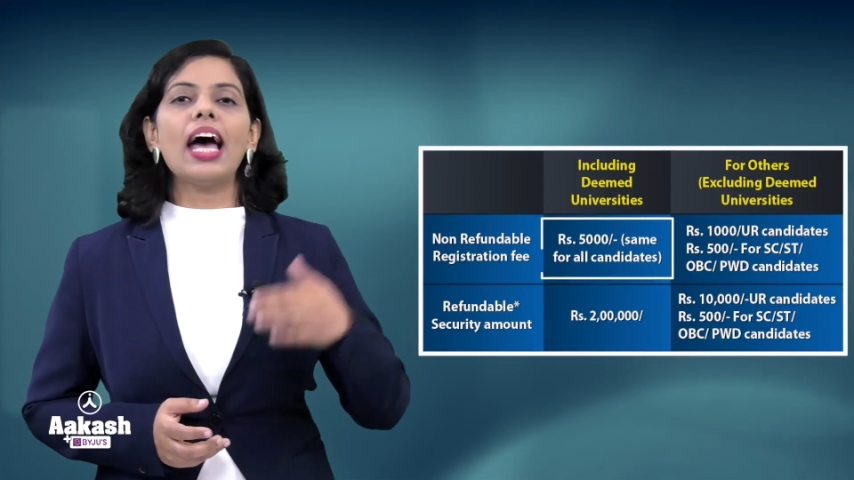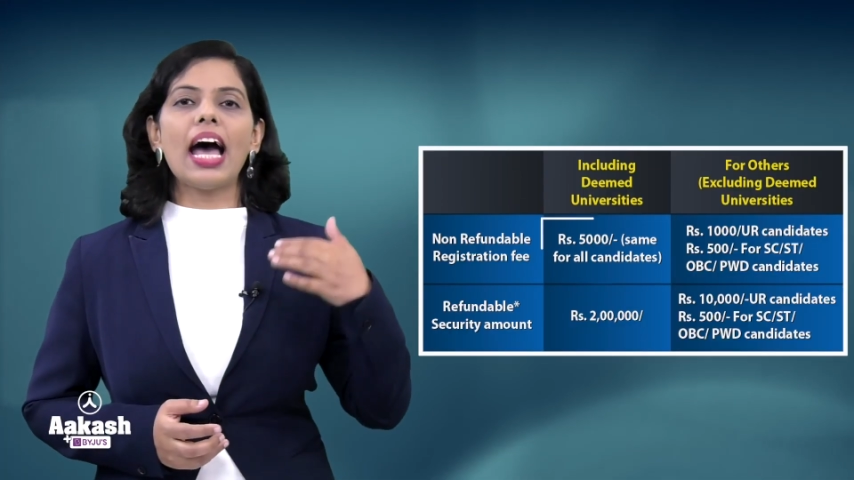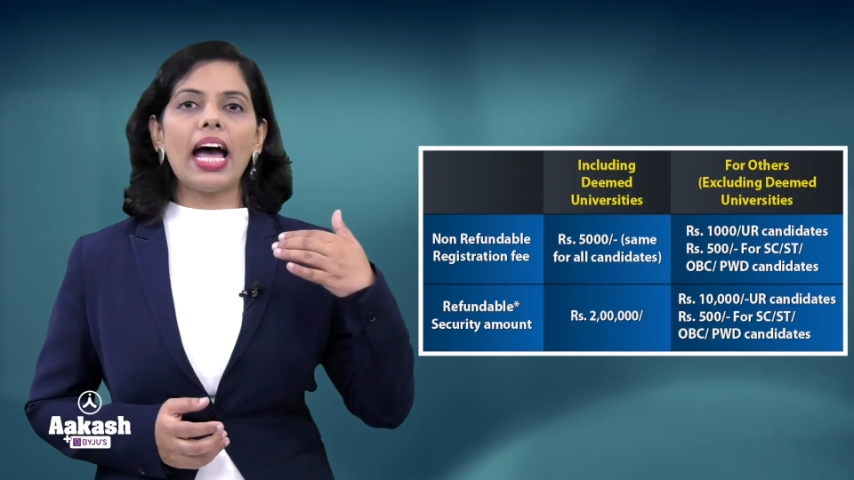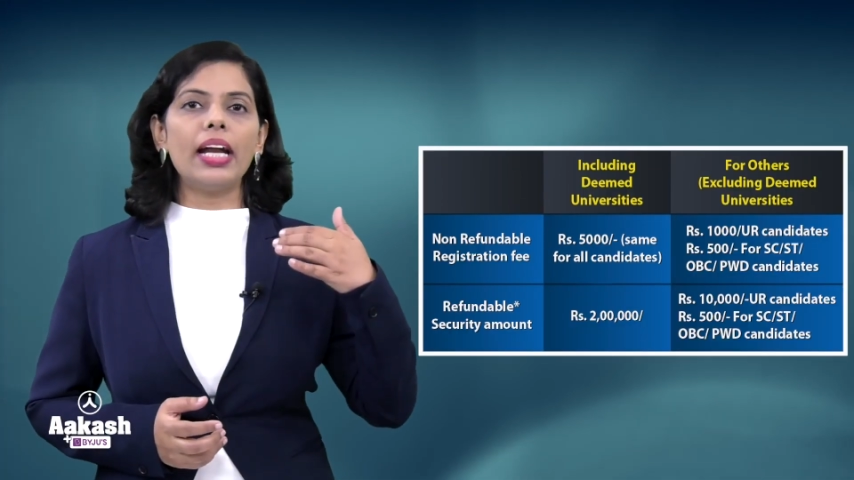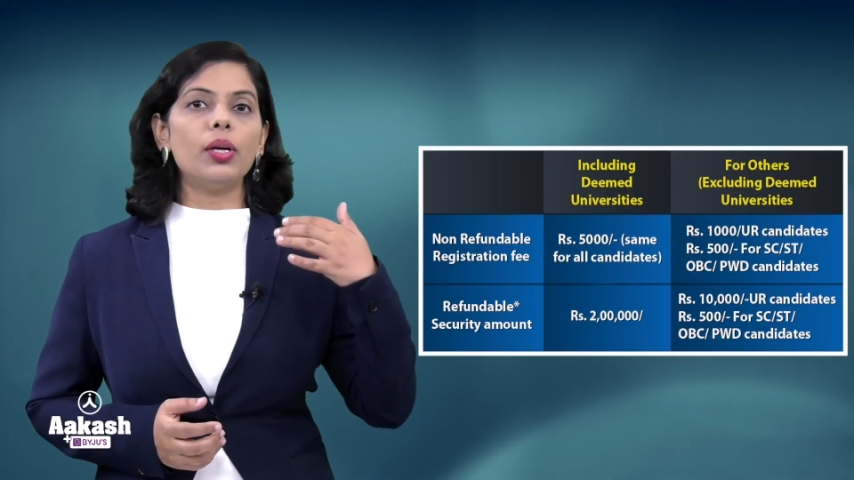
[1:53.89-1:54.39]

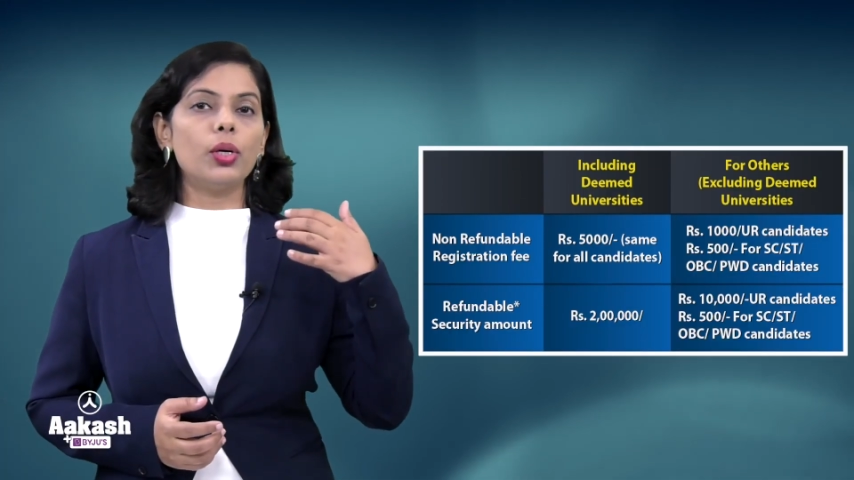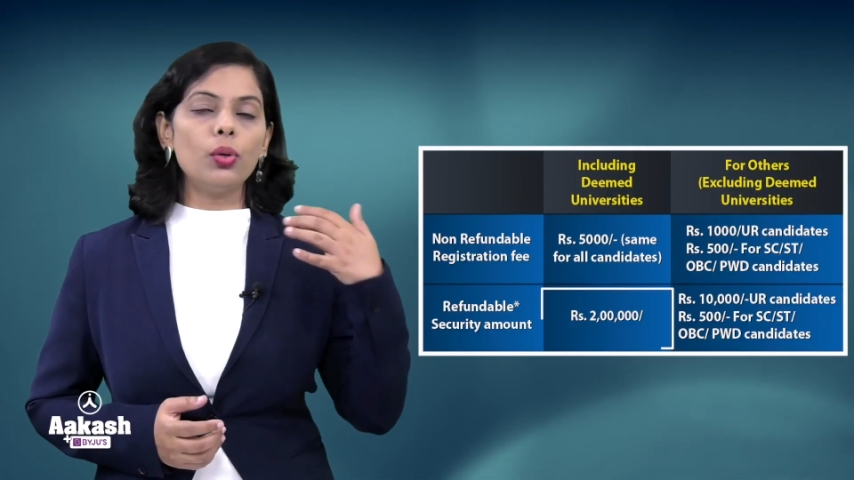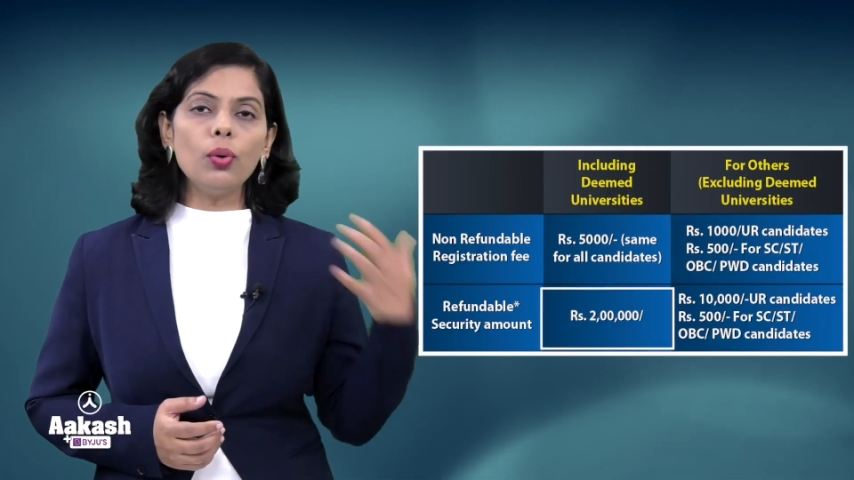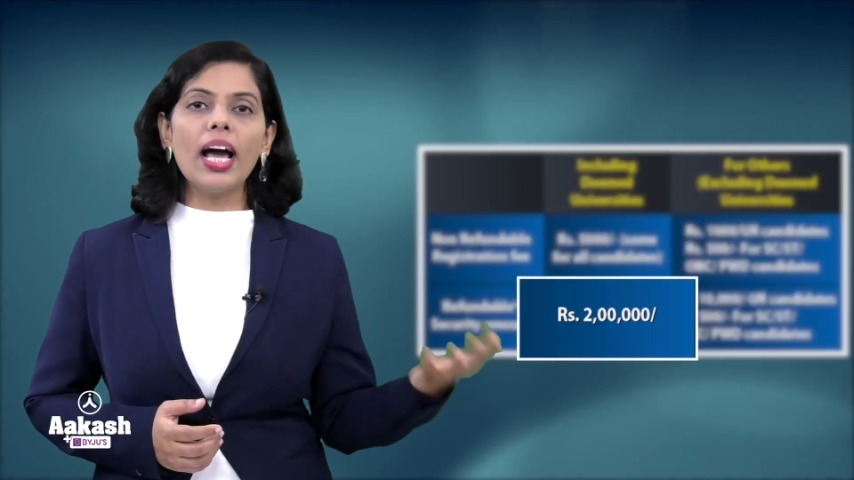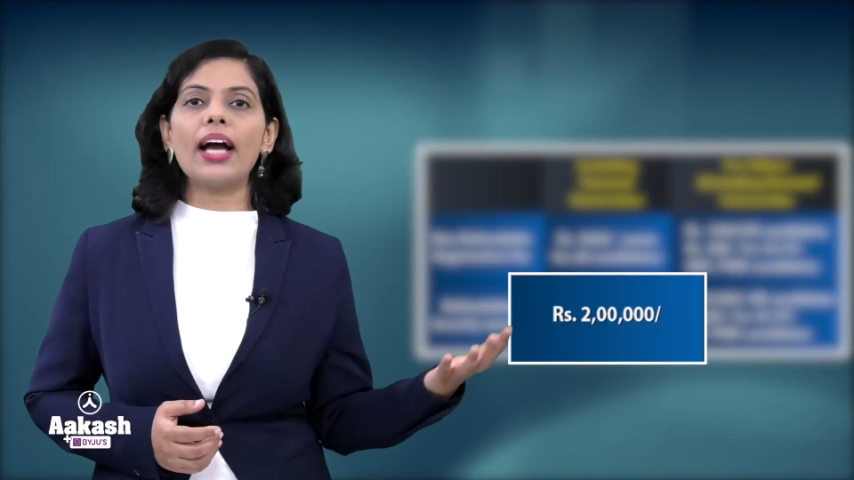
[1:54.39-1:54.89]
and
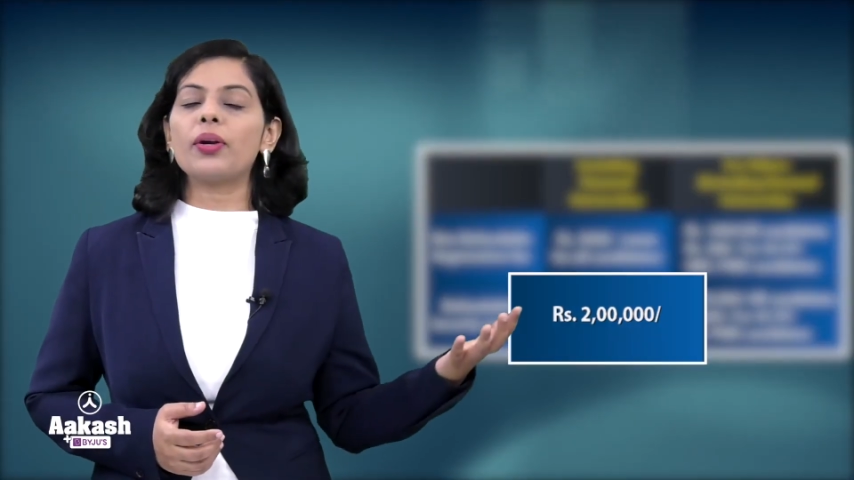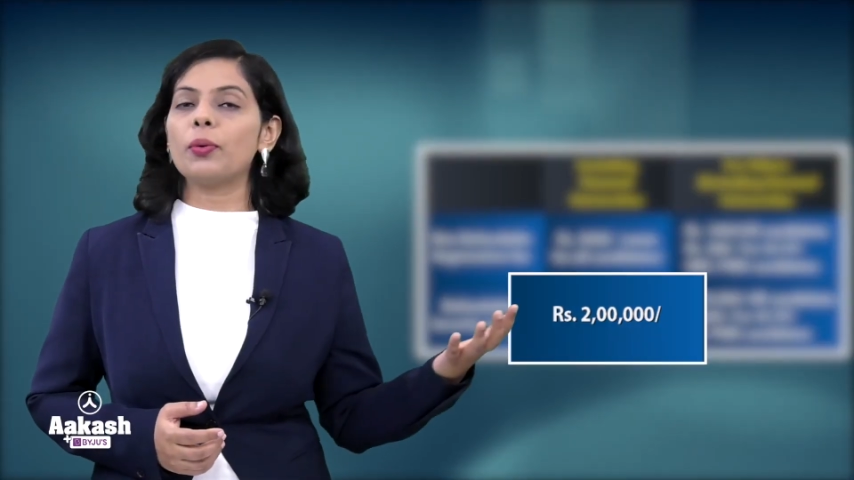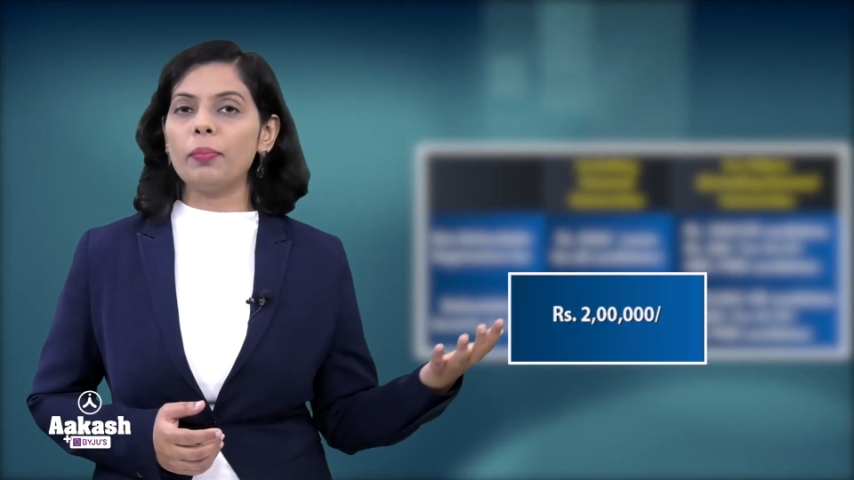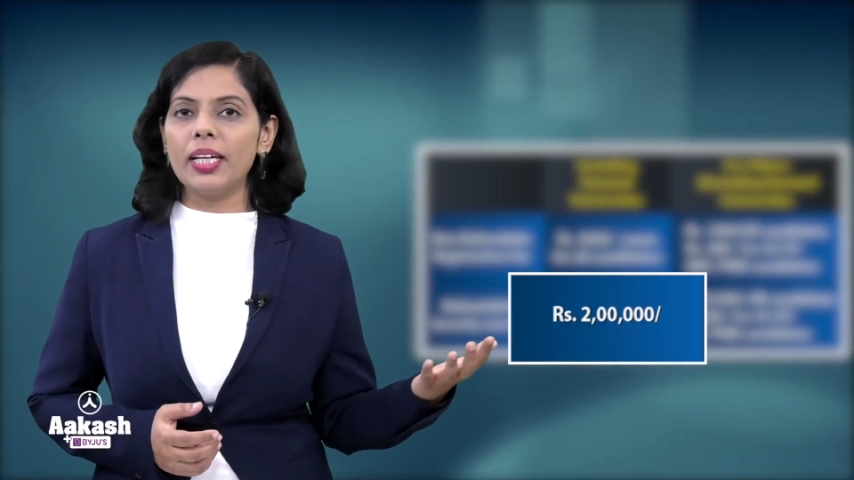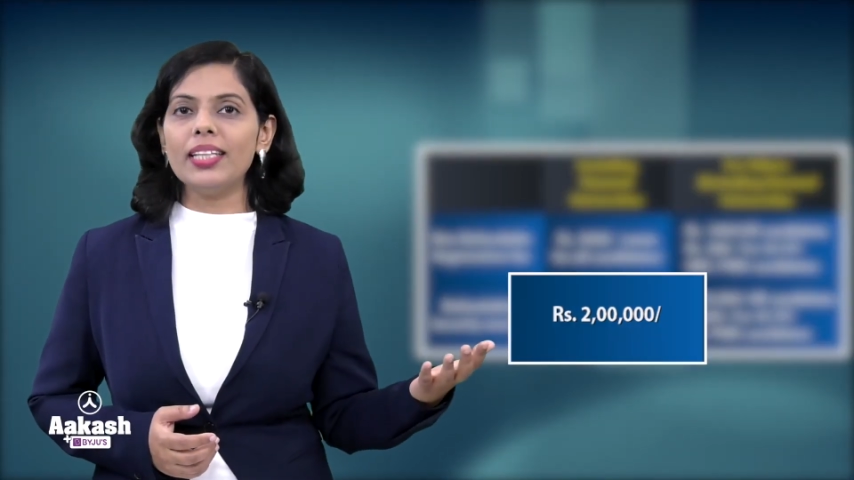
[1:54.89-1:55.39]
2 lakh
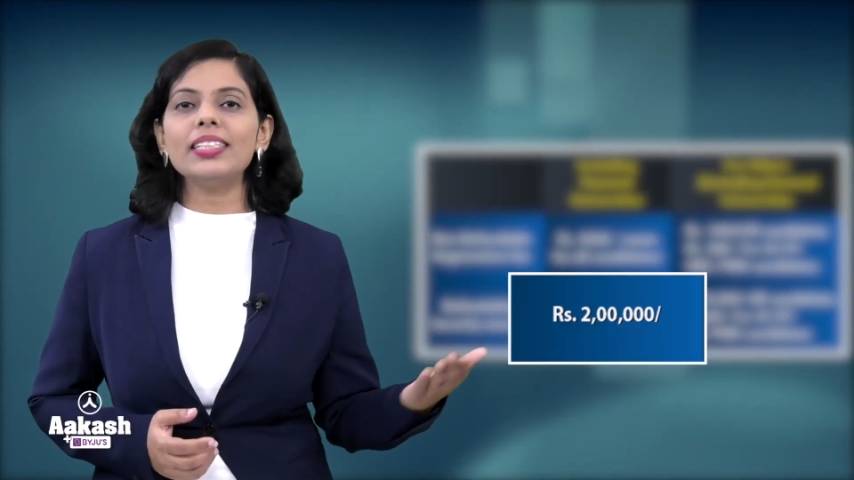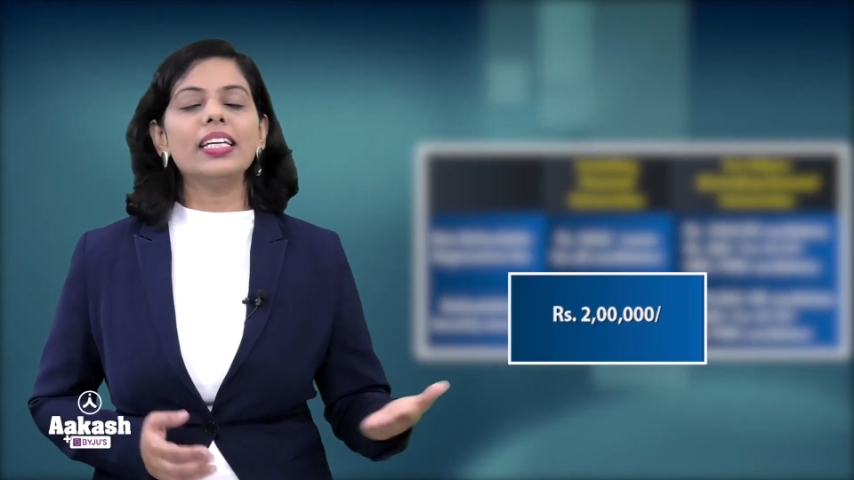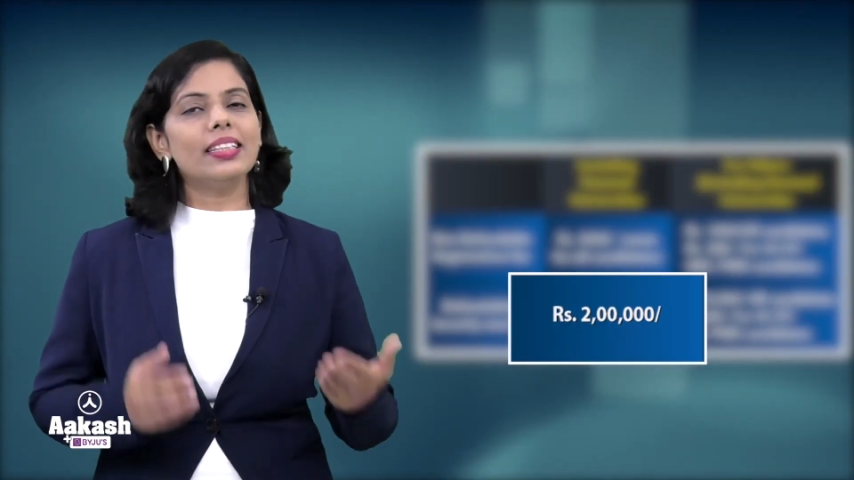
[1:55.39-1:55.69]
rupees